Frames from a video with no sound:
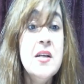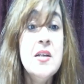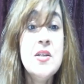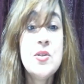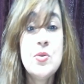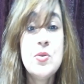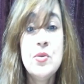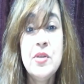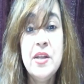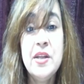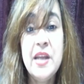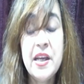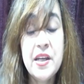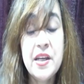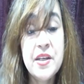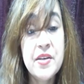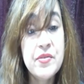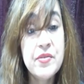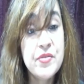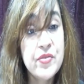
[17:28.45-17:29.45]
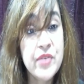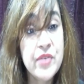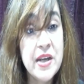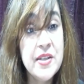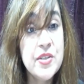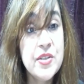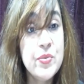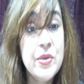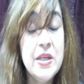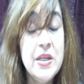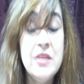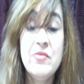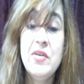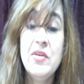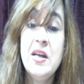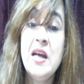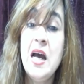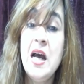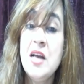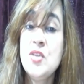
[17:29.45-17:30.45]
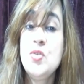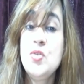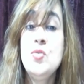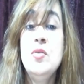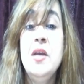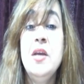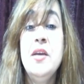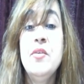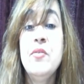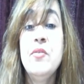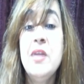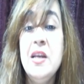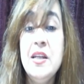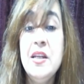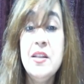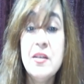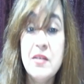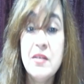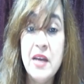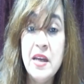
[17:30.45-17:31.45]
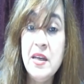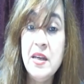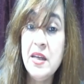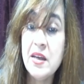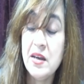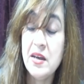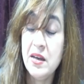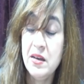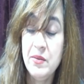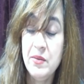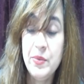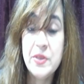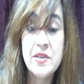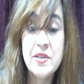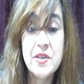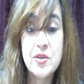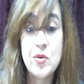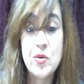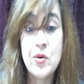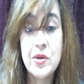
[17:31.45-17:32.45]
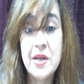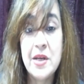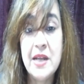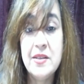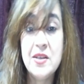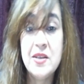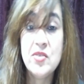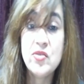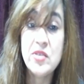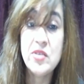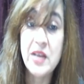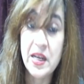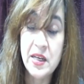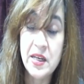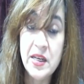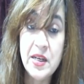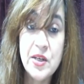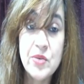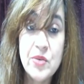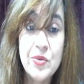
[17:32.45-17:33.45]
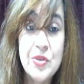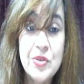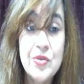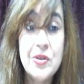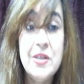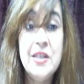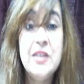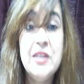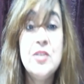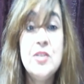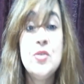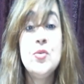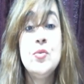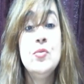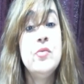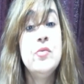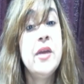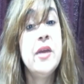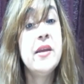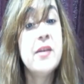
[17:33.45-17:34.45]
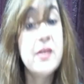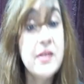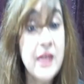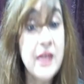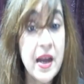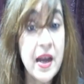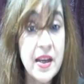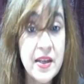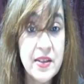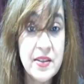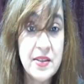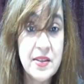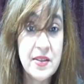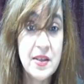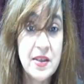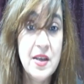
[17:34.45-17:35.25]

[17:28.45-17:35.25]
So the negative trends one has to really any business organization, any individual needs to recognize,